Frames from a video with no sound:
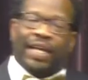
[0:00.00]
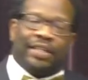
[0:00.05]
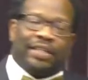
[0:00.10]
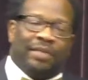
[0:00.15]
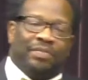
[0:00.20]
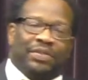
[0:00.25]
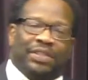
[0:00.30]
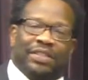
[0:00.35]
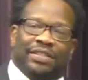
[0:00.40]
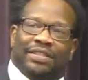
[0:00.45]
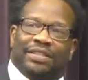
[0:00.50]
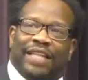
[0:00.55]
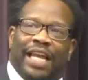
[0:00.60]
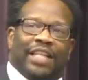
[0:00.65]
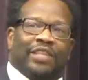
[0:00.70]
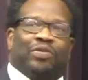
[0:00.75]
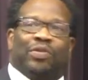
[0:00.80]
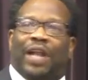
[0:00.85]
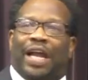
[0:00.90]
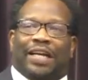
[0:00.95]
come to
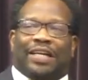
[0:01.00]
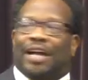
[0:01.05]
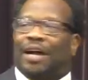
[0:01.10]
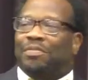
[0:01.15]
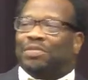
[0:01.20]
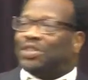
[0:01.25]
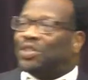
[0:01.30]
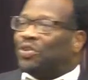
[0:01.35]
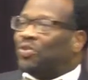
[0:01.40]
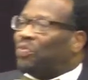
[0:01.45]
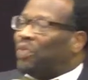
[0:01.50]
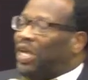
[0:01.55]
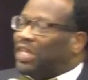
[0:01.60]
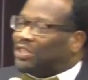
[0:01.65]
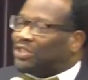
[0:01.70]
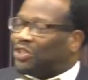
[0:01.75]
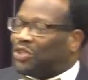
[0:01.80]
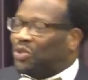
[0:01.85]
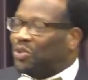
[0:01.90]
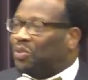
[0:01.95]
that's when I come to the
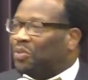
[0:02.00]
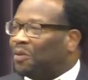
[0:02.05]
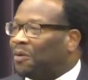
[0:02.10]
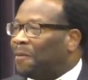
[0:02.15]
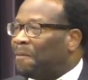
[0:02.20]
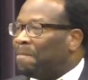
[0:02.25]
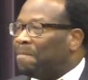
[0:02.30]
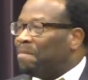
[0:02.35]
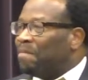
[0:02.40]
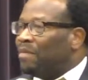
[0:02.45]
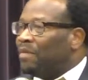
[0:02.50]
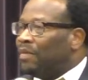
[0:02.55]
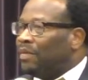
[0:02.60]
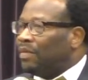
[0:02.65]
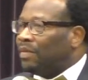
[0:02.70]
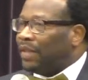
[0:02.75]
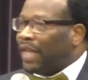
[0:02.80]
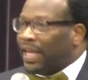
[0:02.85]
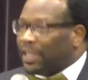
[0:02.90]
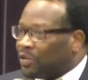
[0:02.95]

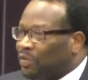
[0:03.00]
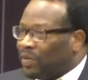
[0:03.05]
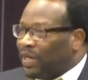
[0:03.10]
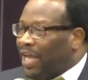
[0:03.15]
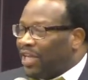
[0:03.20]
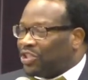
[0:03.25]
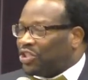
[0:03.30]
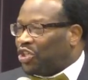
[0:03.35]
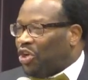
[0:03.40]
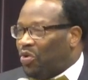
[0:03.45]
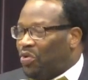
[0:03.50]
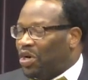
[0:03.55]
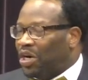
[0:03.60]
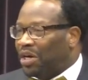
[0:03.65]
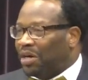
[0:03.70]
rescue. That's when I show